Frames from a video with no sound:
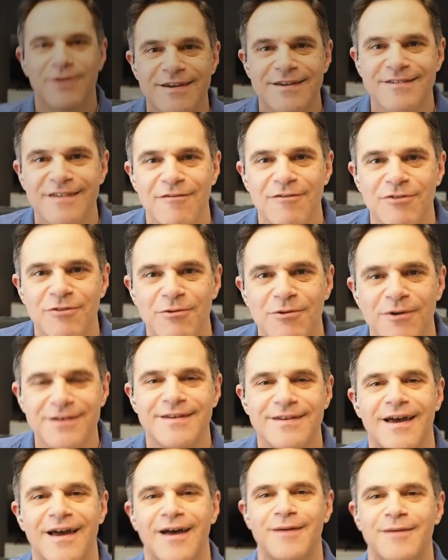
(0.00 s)
Greetings,
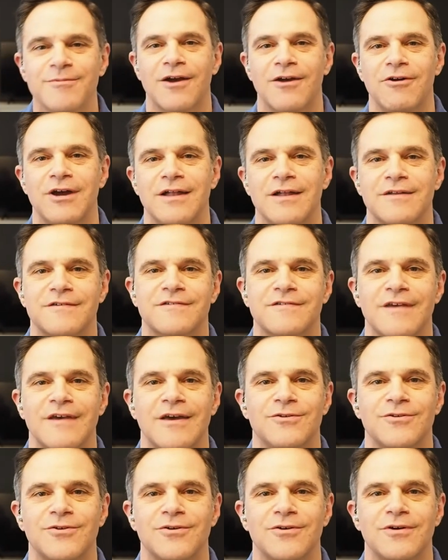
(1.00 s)
everyone. I'm Gary
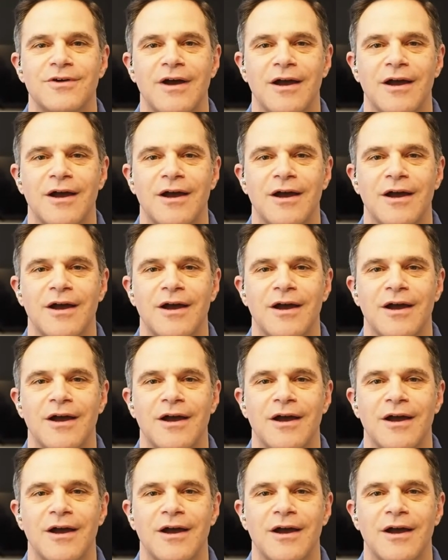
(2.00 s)
Alexander.